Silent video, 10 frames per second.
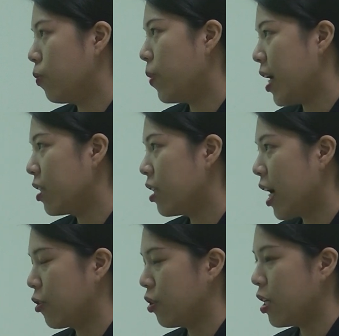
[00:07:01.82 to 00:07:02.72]
banks,
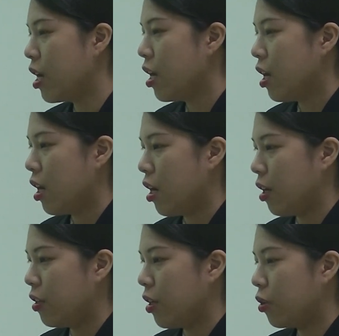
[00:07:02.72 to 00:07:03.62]
actually
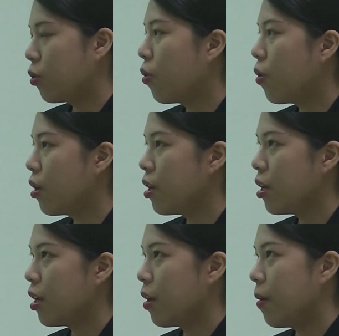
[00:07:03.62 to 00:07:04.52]
their core,
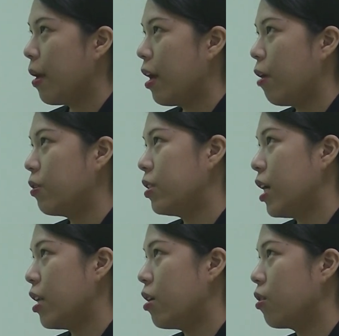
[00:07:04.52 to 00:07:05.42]
I would
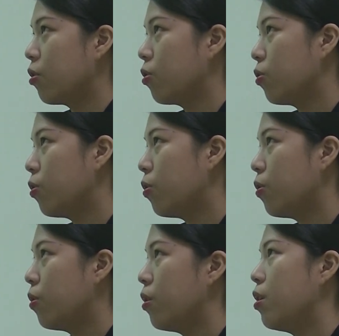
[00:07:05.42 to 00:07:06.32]
say their
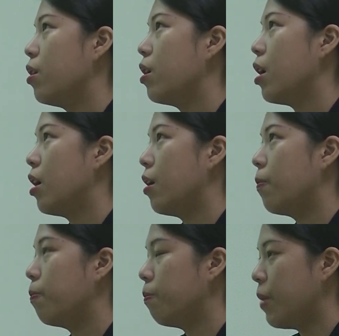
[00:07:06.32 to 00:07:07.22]
core
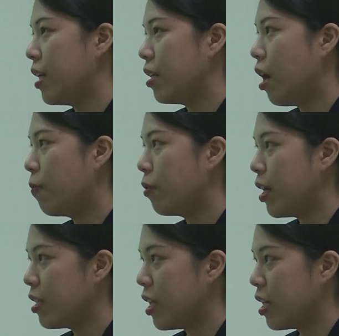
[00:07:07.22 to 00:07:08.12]
main
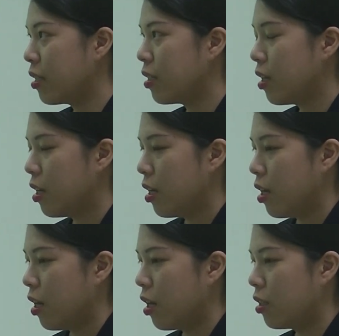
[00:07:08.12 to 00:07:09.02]
operating
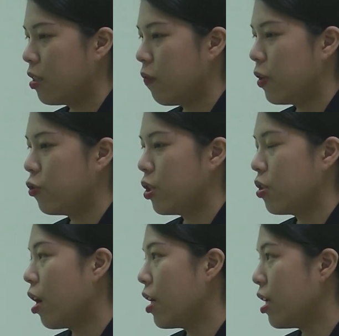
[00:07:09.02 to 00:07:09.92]

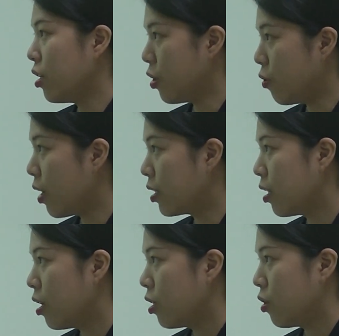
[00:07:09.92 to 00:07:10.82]
divisions are in the
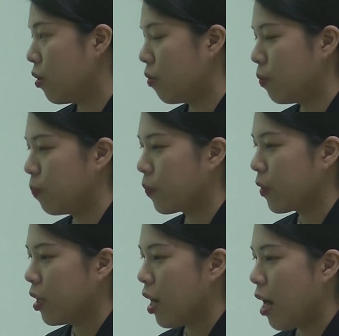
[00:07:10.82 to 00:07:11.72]
US. So
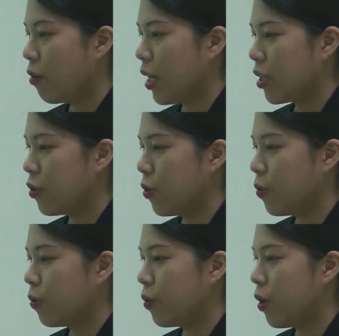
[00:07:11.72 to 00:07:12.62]
I would like
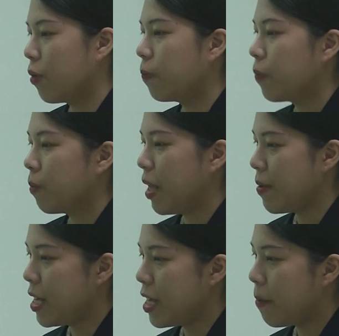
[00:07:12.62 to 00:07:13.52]
to,
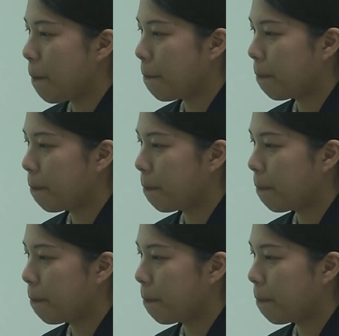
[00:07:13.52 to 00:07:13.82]
maybe